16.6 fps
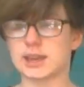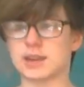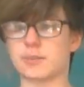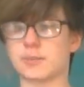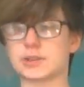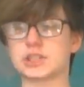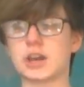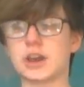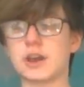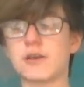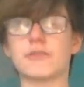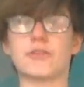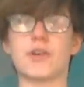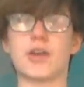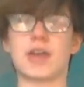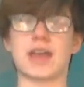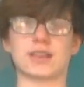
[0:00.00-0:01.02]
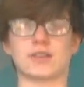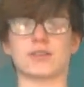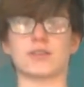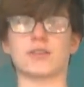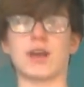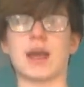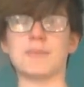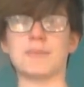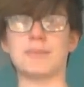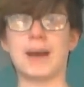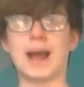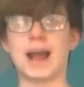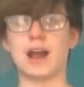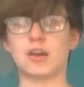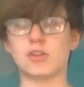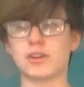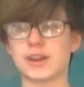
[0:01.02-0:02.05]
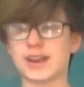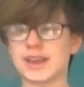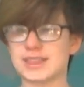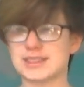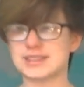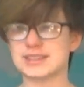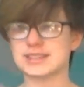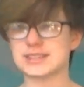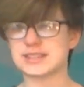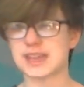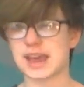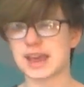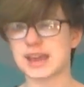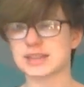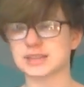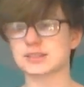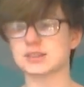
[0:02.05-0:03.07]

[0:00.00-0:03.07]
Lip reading: Number 2 is empowering the state,